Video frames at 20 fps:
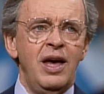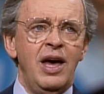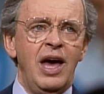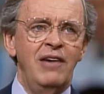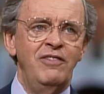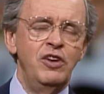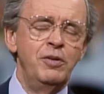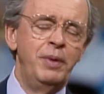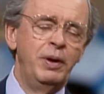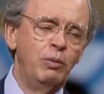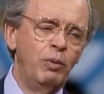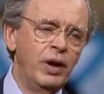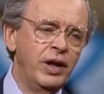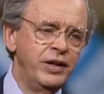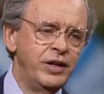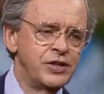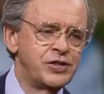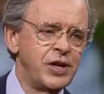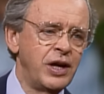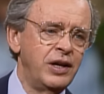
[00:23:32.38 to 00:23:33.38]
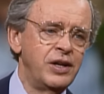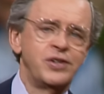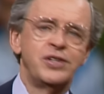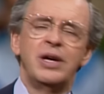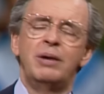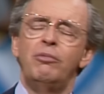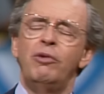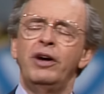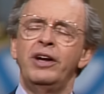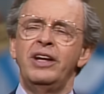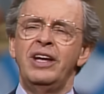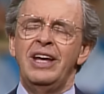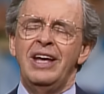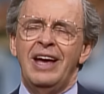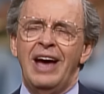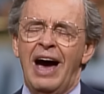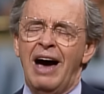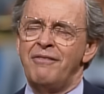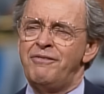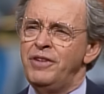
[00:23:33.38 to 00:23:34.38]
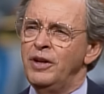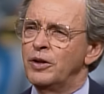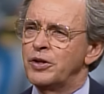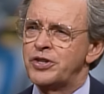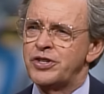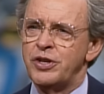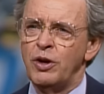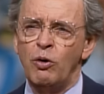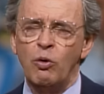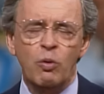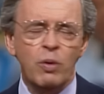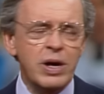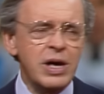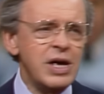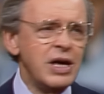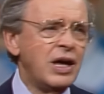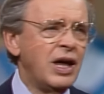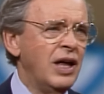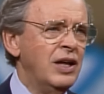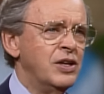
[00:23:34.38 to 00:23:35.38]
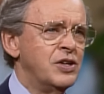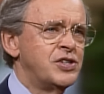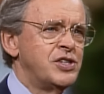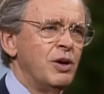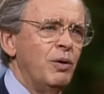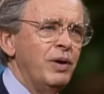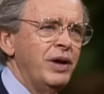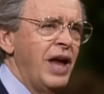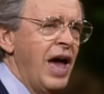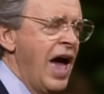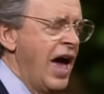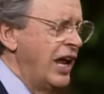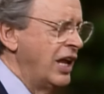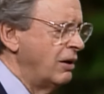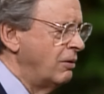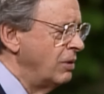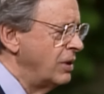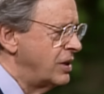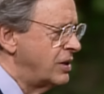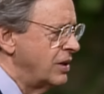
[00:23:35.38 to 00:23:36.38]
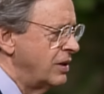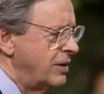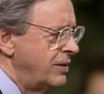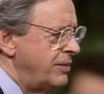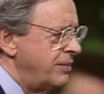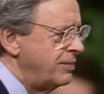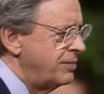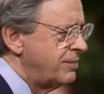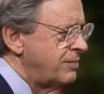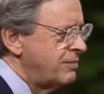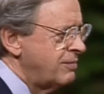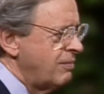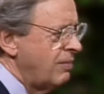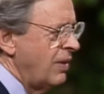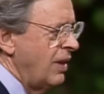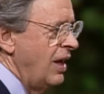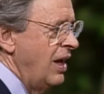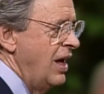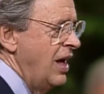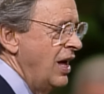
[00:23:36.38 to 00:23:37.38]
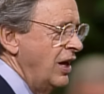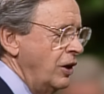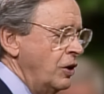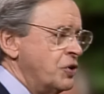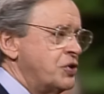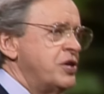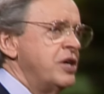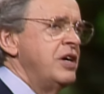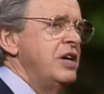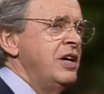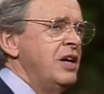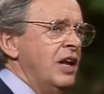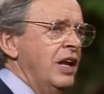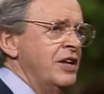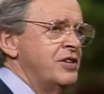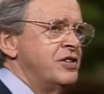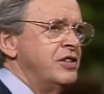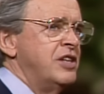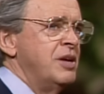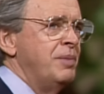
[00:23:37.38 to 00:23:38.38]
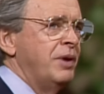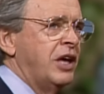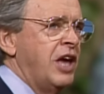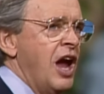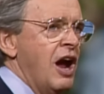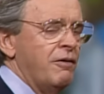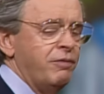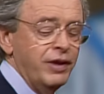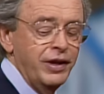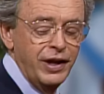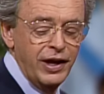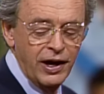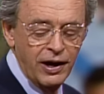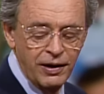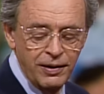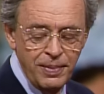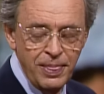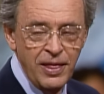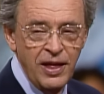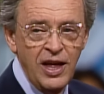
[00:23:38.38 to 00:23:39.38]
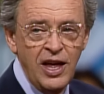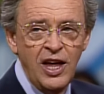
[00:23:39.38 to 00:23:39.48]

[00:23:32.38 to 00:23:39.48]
Have you been willing to say to someone, I feel so weak and so inadequate? You see, listen to me carefully now.